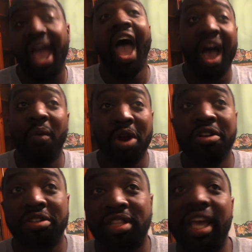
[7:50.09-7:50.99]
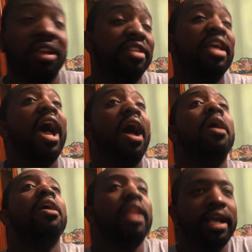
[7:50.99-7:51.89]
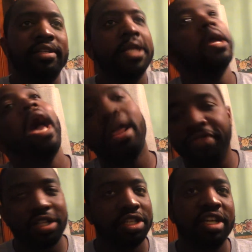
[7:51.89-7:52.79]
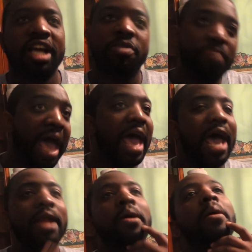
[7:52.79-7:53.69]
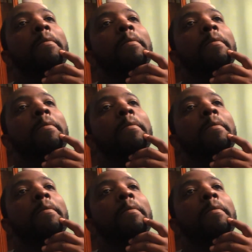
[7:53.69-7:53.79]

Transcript: I would understand, because, like I said, I don't think CGI is bad,